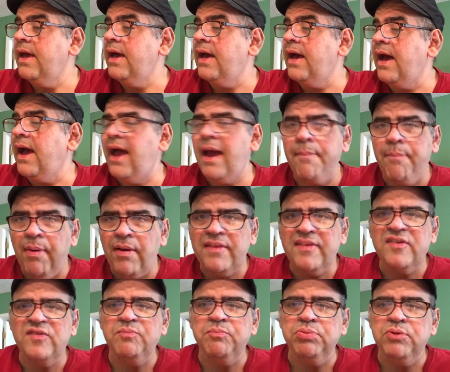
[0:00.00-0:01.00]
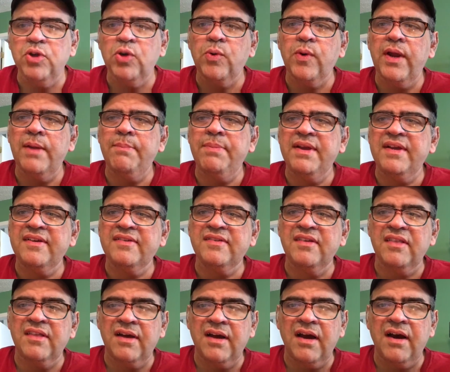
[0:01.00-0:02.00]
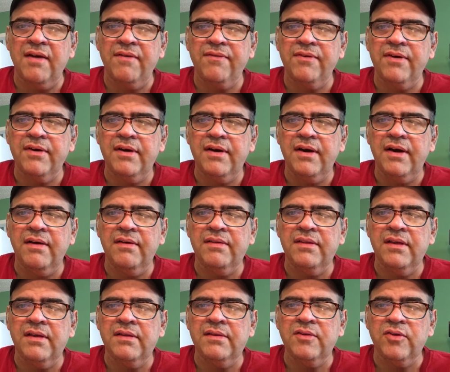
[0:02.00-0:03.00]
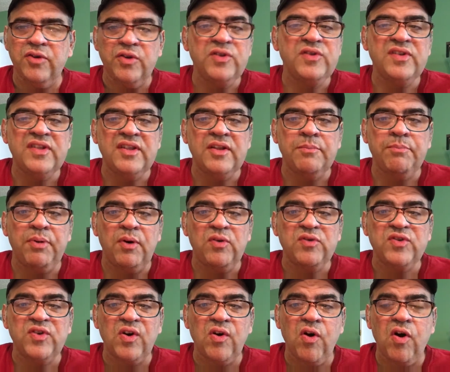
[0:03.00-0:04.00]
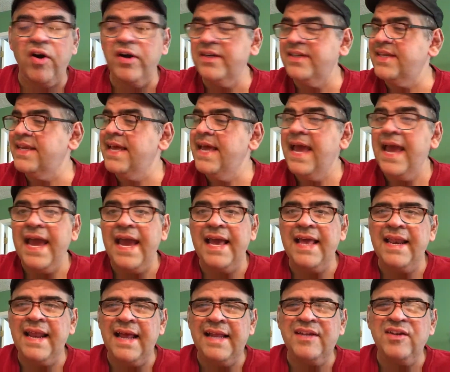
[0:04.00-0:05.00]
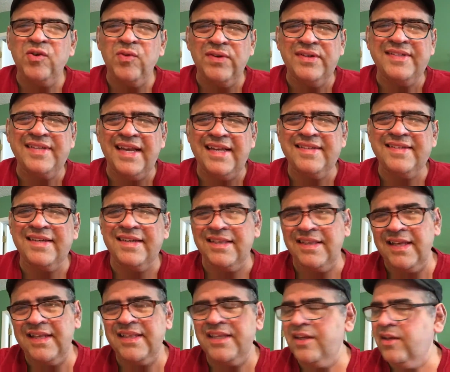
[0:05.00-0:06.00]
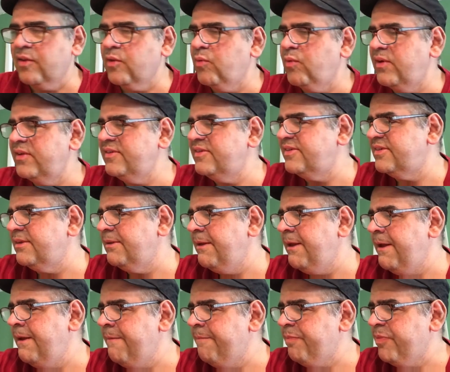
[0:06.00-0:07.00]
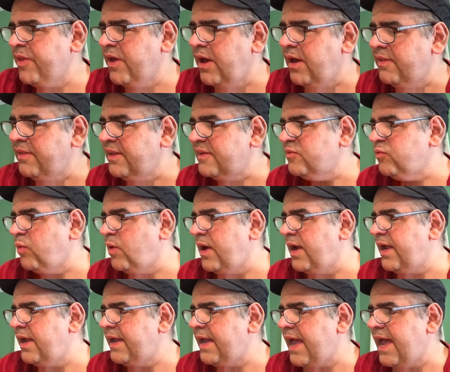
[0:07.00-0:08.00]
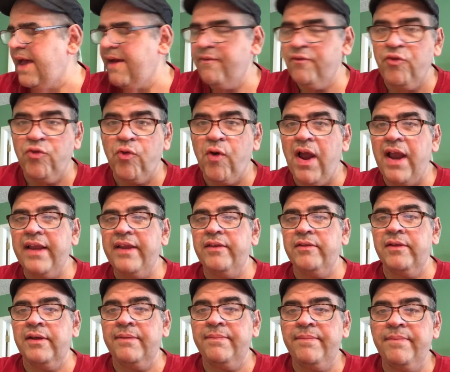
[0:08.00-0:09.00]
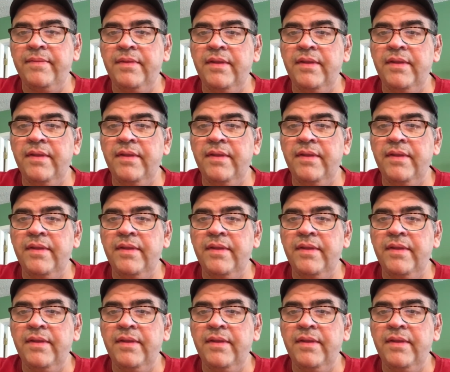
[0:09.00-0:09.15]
I bought this Blu-ray because of the cover of they're using the poster art, and I do intend to collect the other ones. That's why I have Dracula,